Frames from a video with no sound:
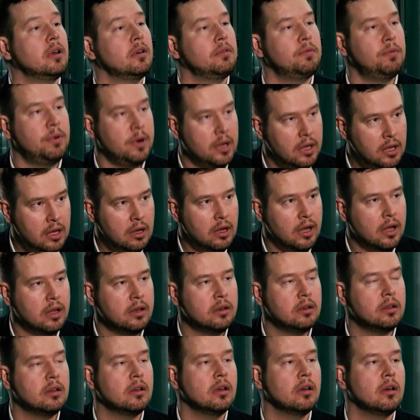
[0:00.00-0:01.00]
free
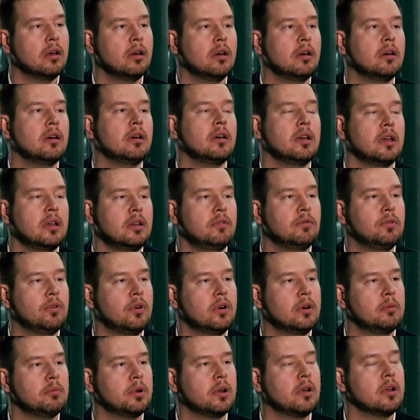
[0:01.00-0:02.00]
and
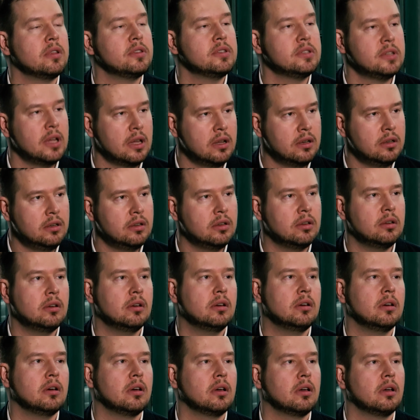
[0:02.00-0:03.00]
informed consent
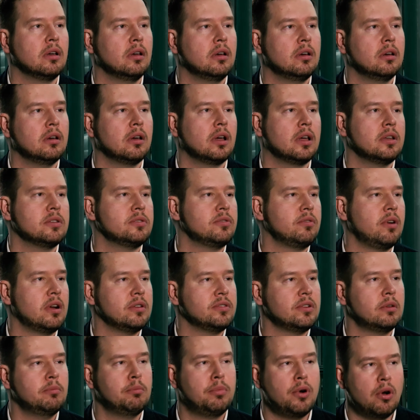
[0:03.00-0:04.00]
has
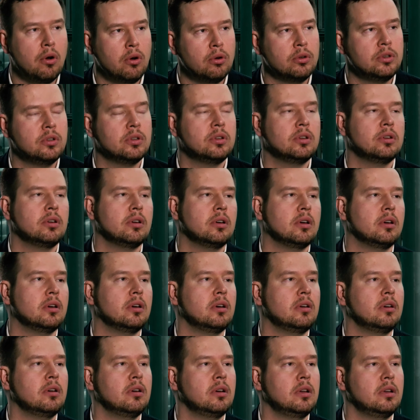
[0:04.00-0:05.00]
rather broad
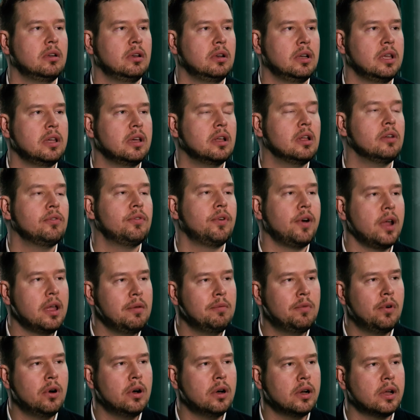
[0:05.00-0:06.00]
legal
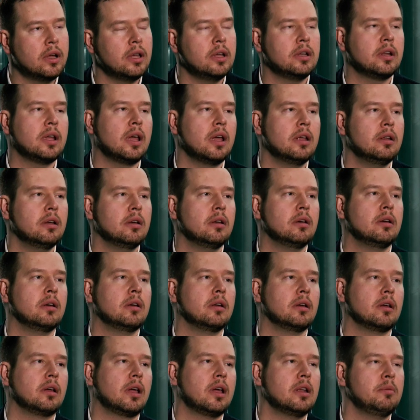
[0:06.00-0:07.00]
framework. It
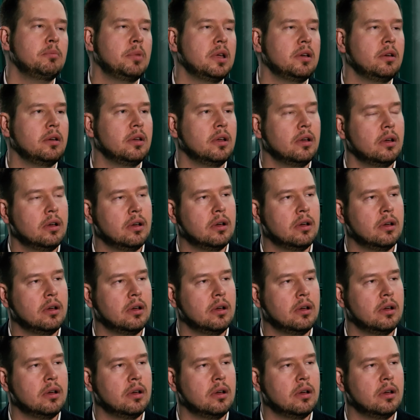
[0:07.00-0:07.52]
can be